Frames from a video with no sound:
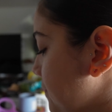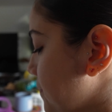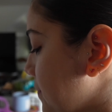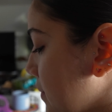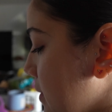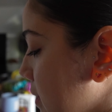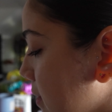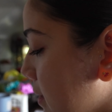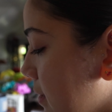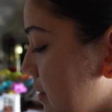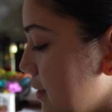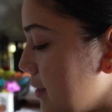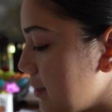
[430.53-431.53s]
It's the last
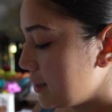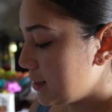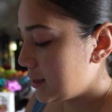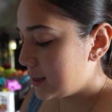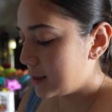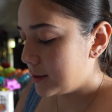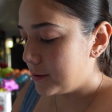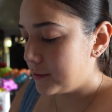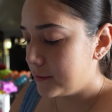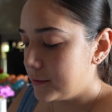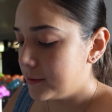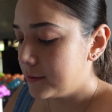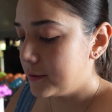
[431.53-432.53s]
day, so I mean,
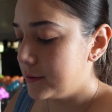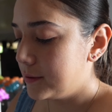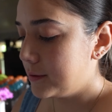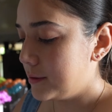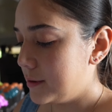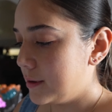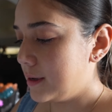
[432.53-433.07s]
hopefully they have some good